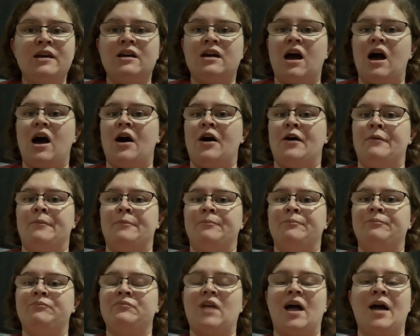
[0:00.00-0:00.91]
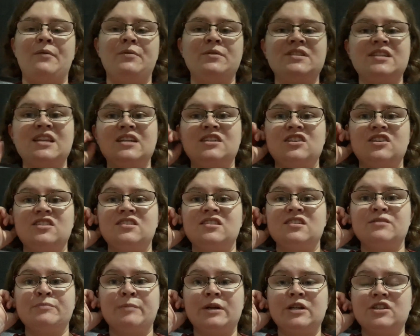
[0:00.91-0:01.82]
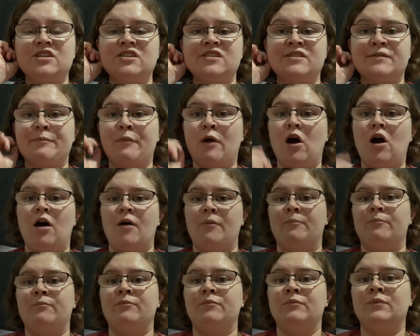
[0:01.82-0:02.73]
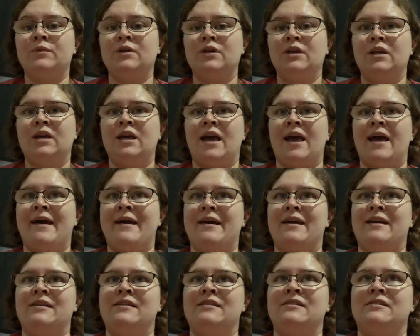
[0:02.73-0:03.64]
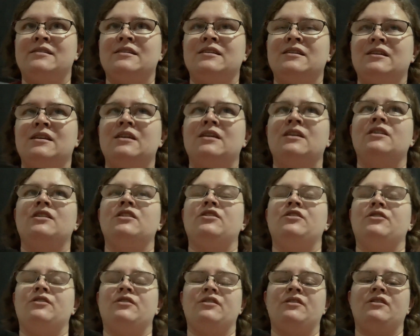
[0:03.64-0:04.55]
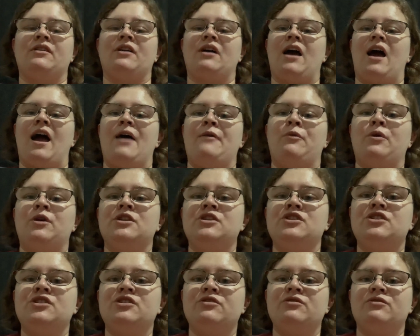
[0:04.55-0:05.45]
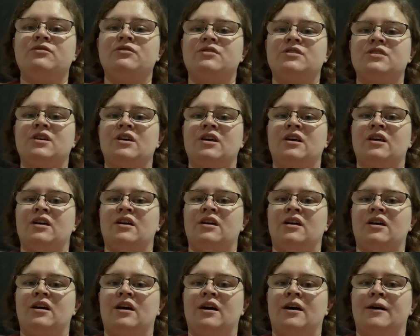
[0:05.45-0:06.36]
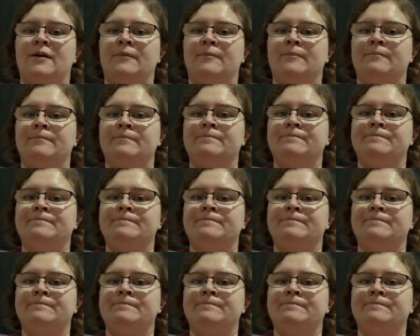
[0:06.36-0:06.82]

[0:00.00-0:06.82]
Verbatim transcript: Um, I would say just as much as a mom. And I want you to um,